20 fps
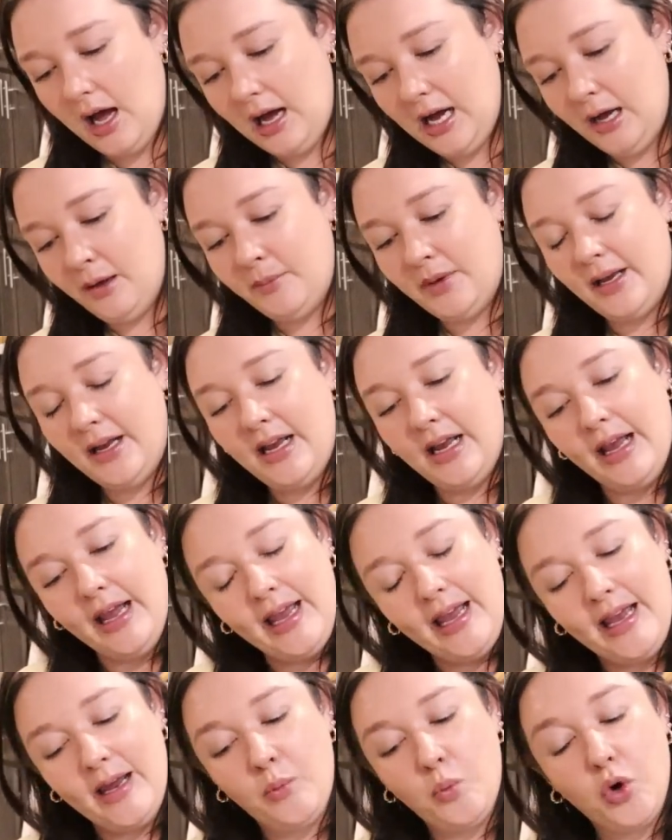Um,
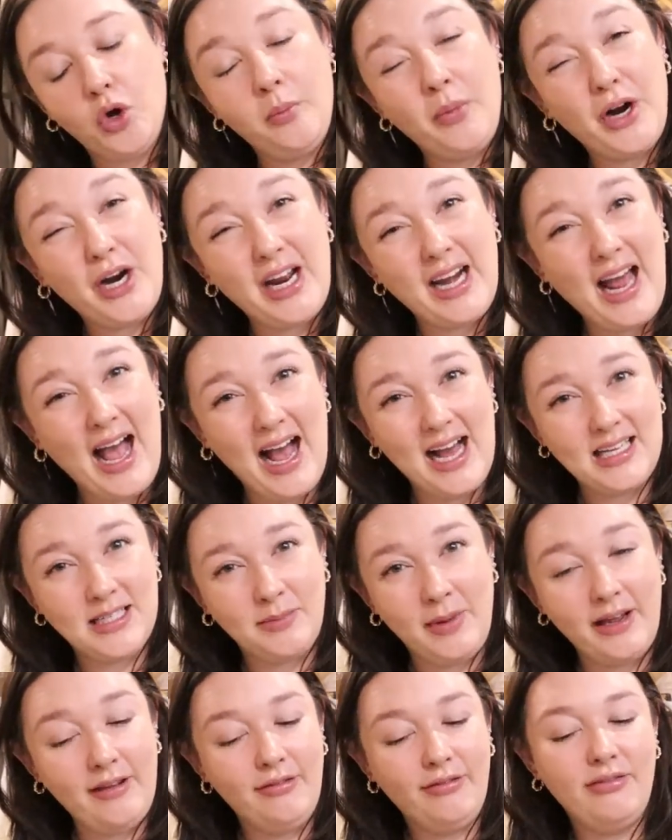and World Market
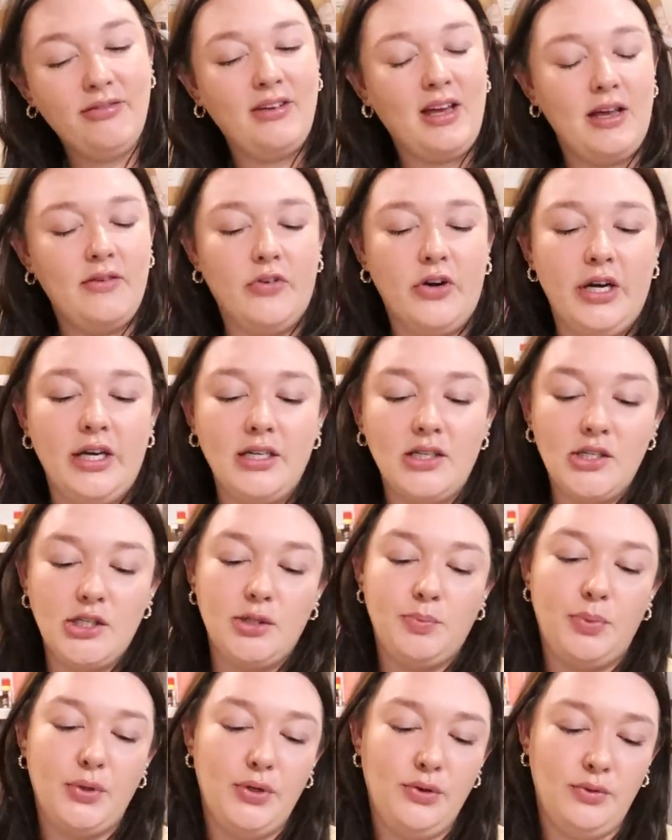has my favorite
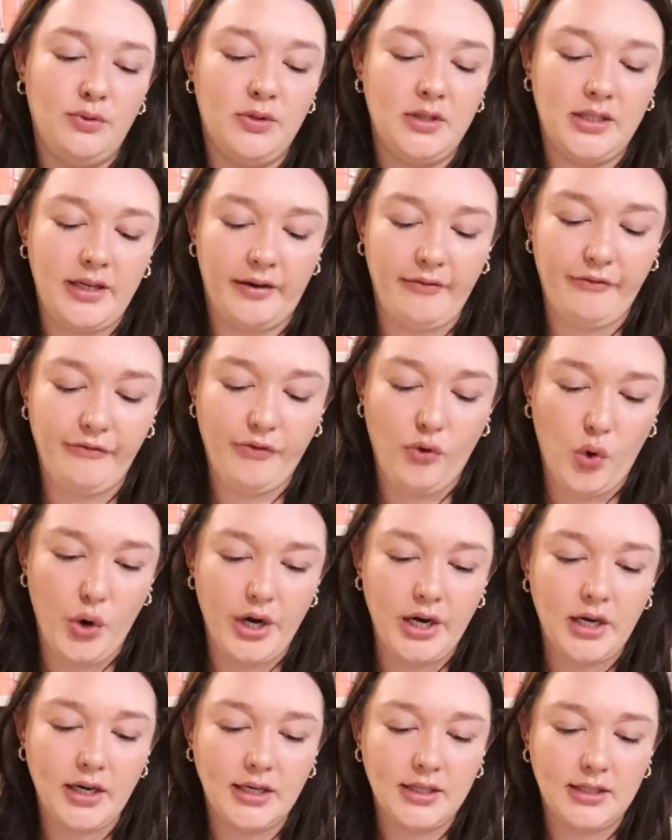spoons and
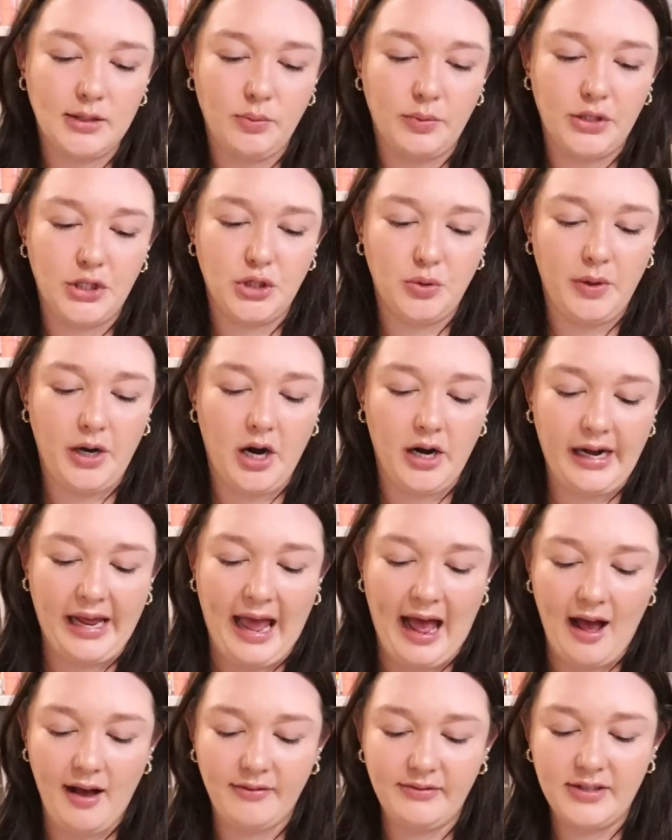forks, which we already
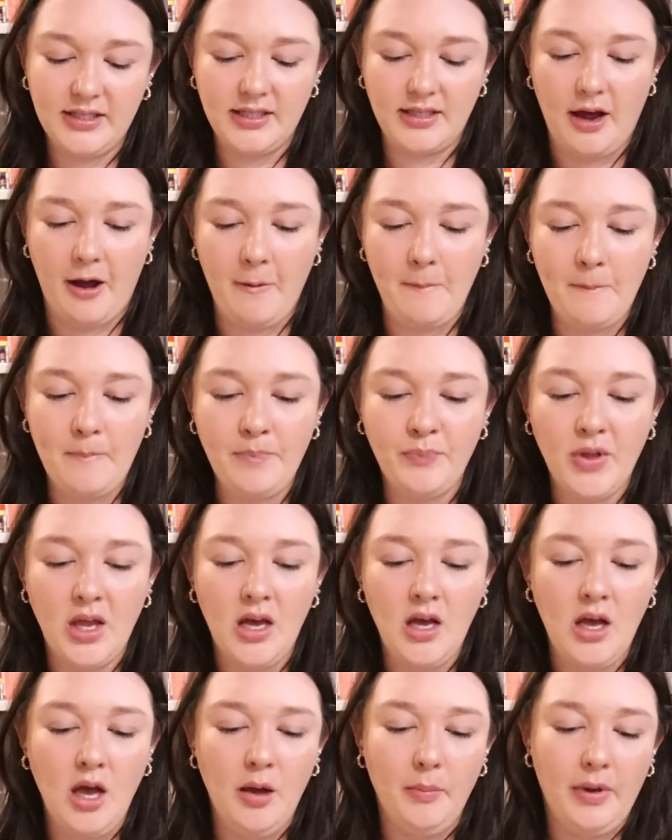have some,
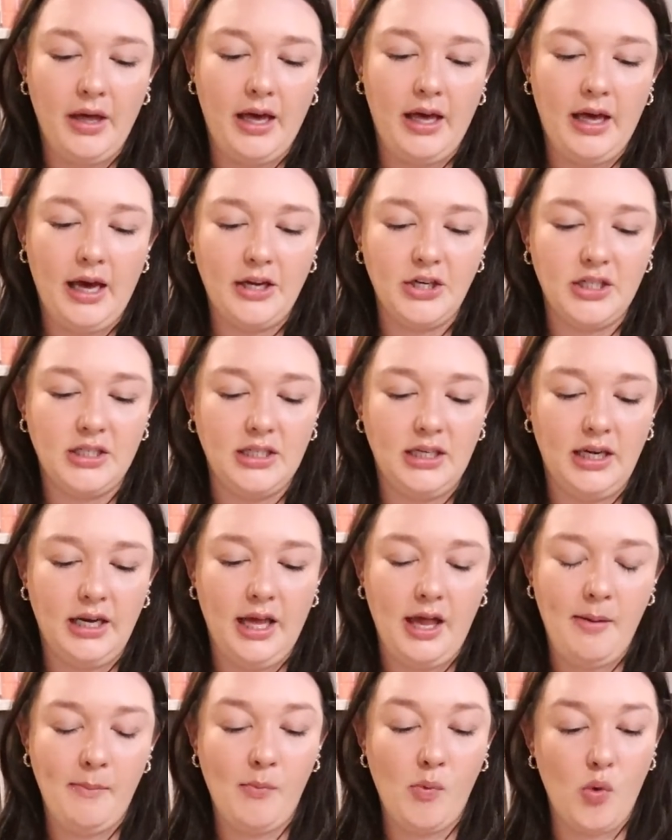but I just needed
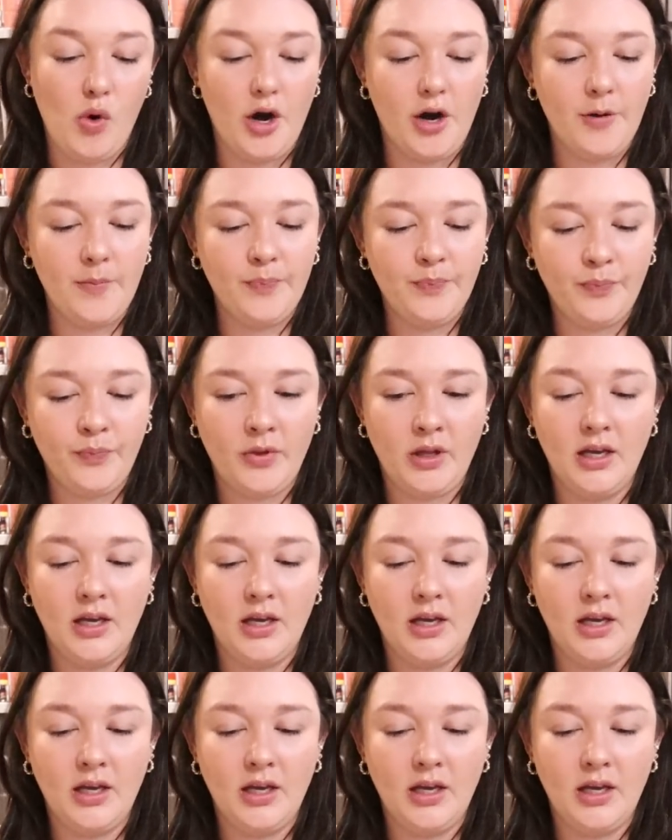to get more.